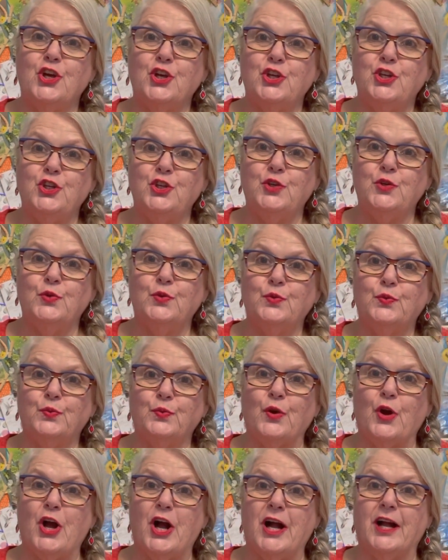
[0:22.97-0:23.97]
You
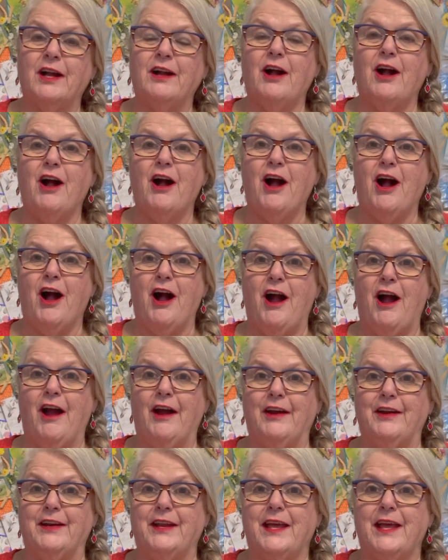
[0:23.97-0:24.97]
Rock
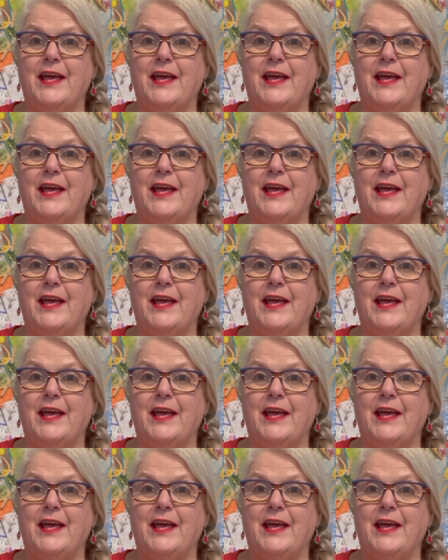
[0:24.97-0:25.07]
Art.